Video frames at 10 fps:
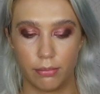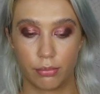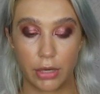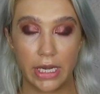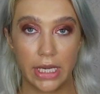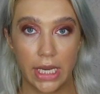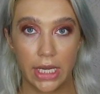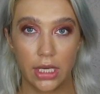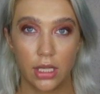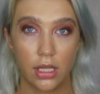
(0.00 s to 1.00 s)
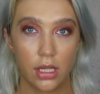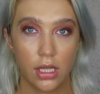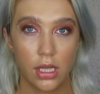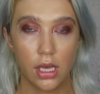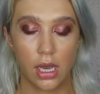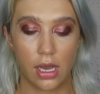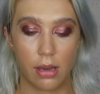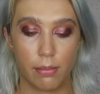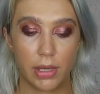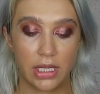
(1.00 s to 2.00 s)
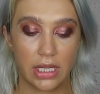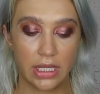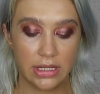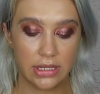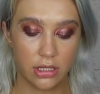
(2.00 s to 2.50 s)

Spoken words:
brightening, but it is